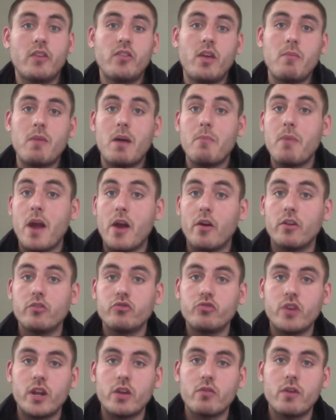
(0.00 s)
my parents'
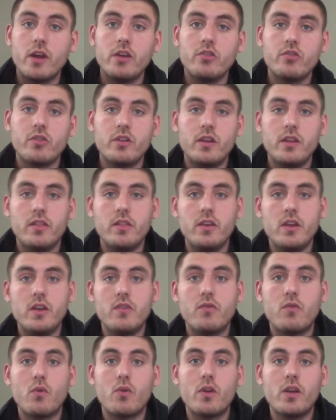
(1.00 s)
generation in the
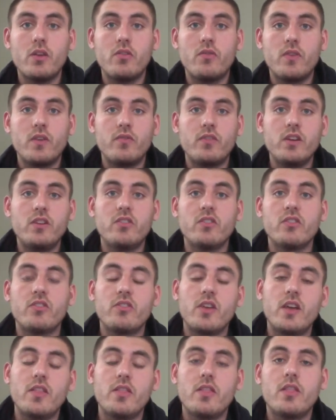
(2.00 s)
40s,
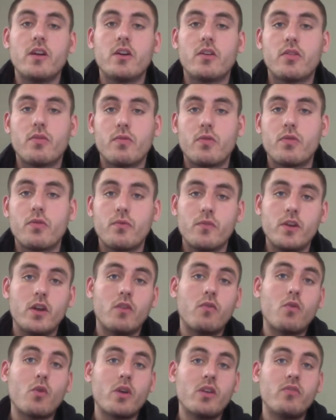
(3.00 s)
50s, and their, you know,
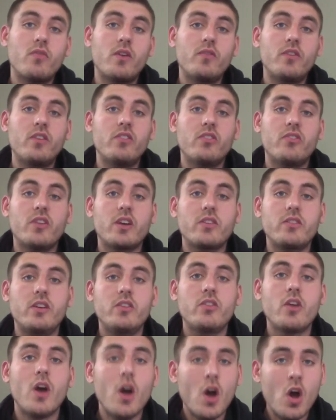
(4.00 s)
40s, 50s, and
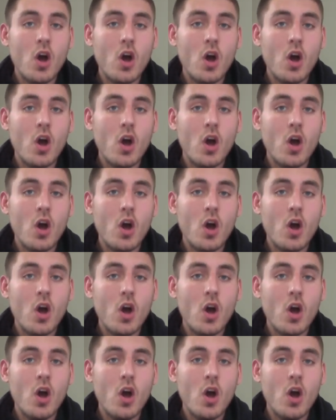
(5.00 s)
60s,